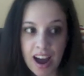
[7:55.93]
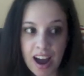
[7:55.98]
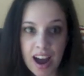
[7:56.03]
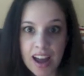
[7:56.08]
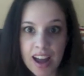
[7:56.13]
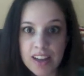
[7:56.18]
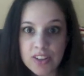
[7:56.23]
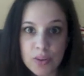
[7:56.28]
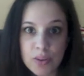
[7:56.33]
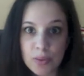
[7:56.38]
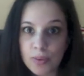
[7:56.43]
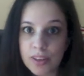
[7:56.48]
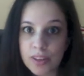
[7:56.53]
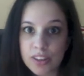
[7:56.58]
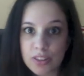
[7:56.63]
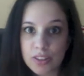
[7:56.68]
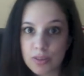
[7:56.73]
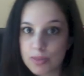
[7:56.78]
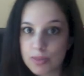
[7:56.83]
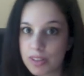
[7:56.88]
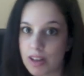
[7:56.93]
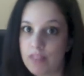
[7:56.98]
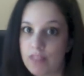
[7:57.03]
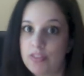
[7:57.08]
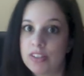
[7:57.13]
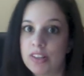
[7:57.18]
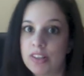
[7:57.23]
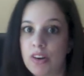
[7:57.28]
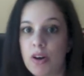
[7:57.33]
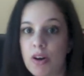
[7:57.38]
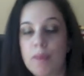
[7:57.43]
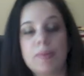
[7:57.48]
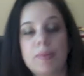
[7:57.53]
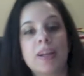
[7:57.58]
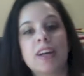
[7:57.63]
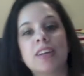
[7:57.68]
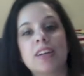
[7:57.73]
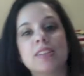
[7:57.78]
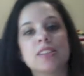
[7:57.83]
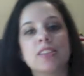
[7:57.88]
I don't like those covers at all
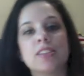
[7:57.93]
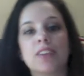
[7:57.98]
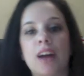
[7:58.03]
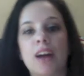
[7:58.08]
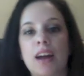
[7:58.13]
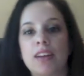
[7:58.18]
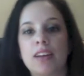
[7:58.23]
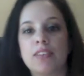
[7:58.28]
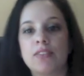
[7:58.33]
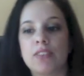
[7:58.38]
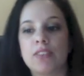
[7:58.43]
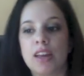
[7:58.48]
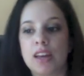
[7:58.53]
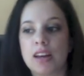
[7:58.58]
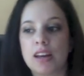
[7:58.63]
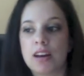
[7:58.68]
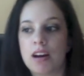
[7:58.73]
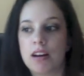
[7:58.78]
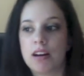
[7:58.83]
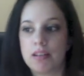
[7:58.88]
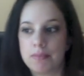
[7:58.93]
because they're kind of like